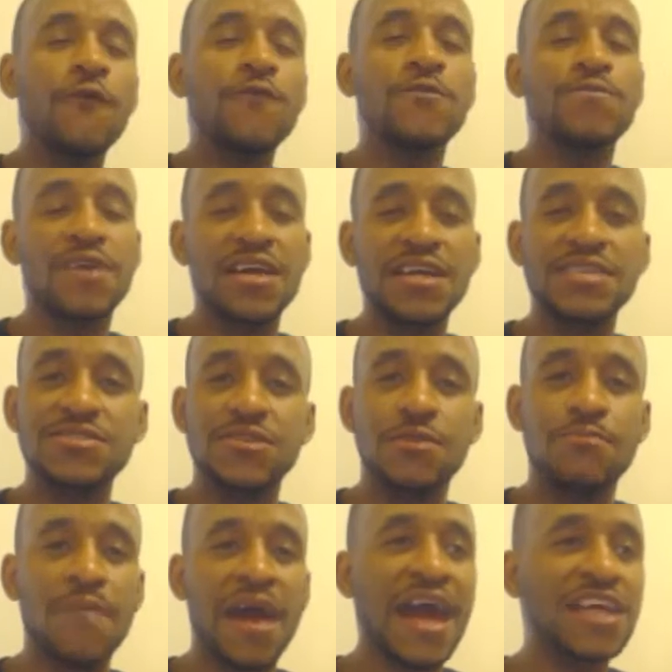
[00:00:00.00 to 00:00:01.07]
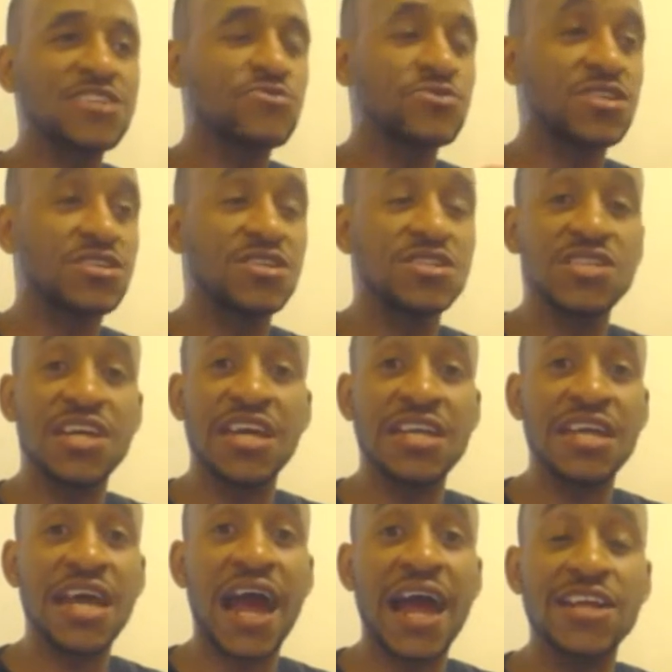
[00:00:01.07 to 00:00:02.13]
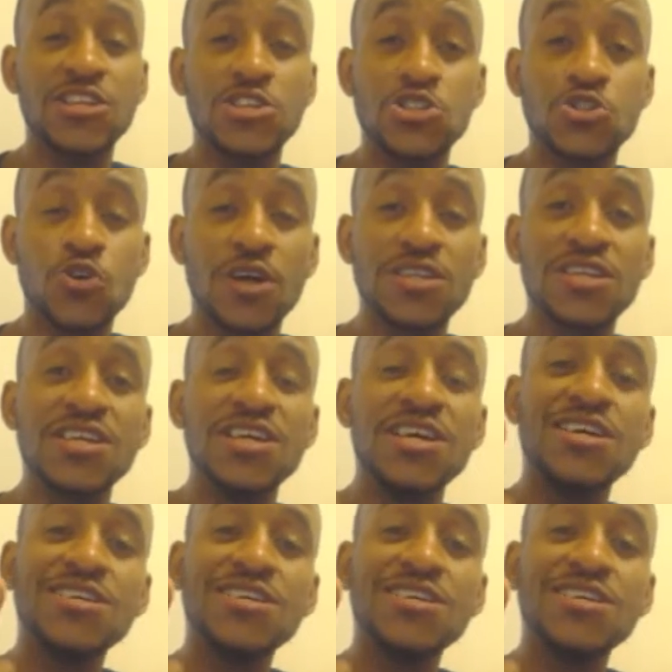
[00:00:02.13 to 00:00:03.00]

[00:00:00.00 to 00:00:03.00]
over the place. The match was entertaining. I enjoyed it.